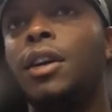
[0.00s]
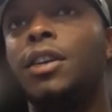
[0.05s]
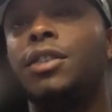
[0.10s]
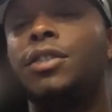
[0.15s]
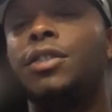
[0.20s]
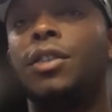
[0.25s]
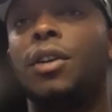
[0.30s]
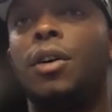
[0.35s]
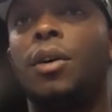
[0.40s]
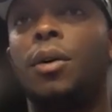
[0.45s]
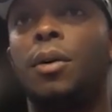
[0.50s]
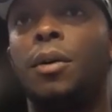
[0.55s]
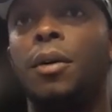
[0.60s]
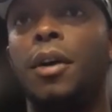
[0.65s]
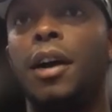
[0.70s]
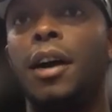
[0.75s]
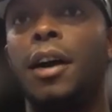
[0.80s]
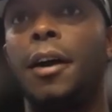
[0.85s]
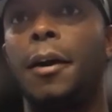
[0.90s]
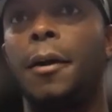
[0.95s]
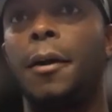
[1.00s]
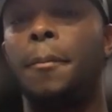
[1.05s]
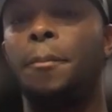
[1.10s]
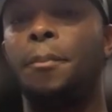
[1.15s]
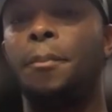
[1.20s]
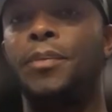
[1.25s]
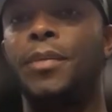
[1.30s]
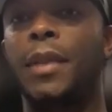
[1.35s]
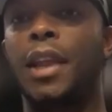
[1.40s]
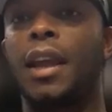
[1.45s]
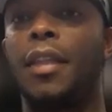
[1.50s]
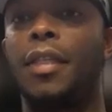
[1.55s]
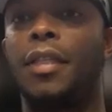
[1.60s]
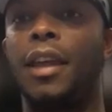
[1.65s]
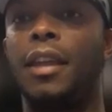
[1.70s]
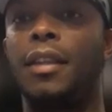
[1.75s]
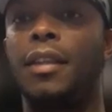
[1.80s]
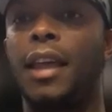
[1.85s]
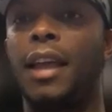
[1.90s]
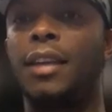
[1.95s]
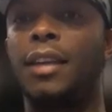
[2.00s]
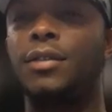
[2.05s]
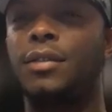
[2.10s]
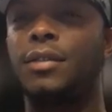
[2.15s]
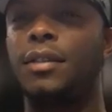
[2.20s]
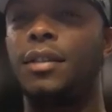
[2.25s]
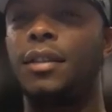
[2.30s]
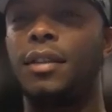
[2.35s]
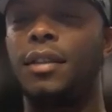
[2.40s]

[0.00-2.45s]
So um, I think that's,